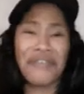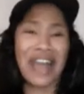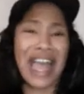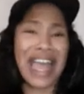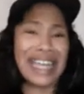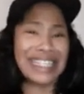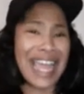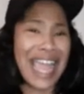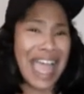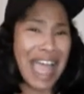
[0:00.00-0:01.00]
Find
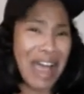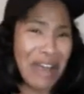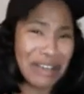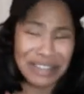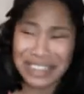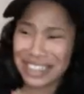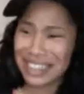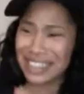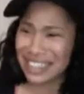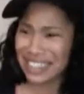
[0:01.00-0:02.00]
out. I don't
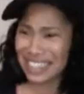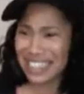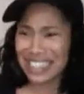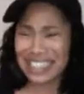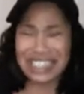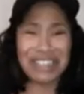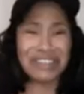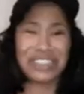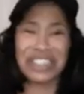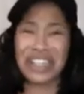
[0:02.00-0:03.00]
like that. I mean, so
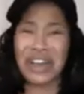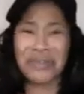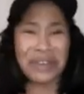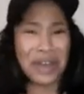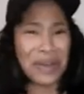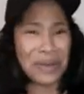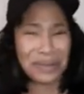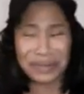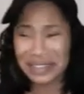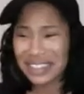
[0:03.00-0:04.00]
this isn't a homeowners
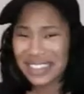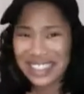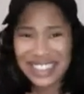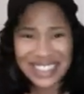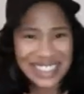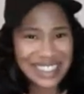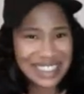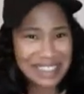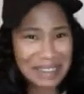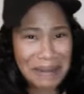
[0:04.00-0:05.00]
association, though.
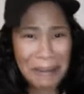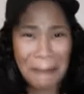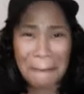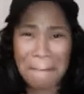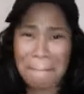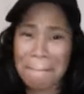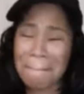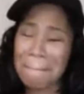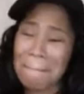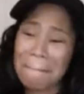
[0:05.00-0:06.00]
No, but there's
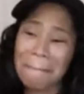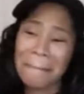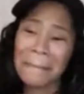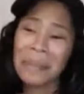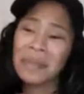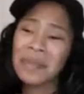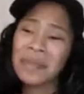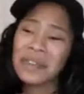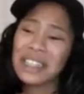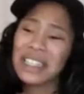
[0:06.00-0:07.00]
rules for the
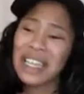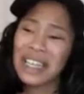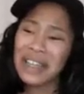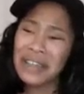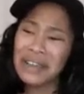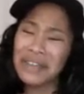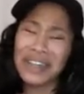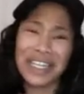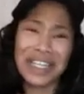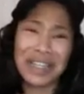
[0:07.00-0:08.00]
community.
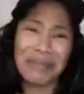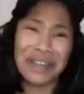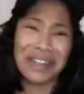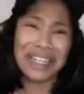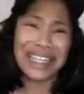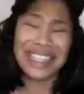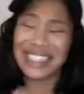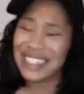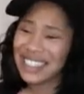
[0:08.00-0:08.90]
There, there, there.